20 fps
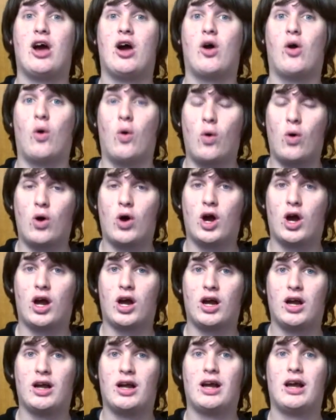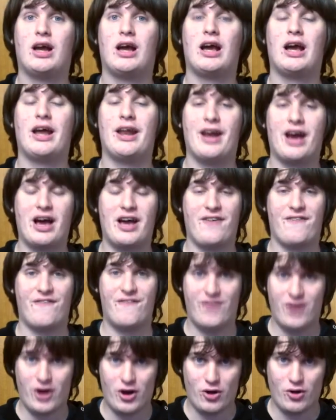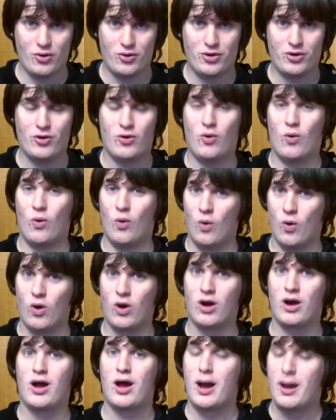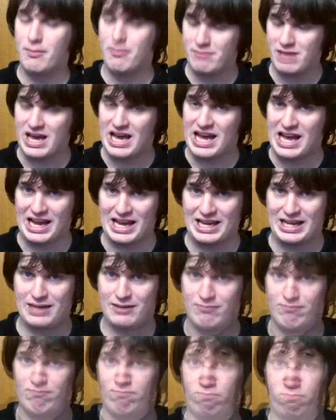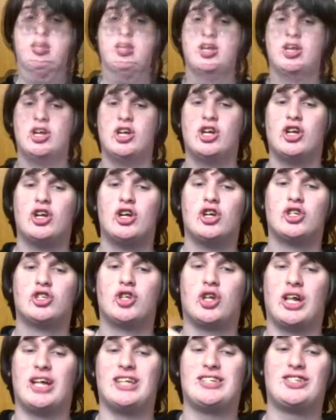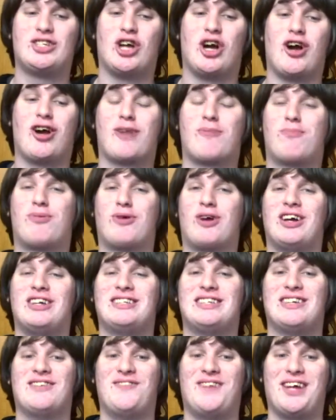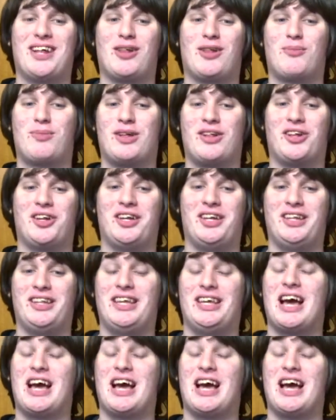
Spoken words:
or an iPhone or a Mac. So let's talk price and availability. The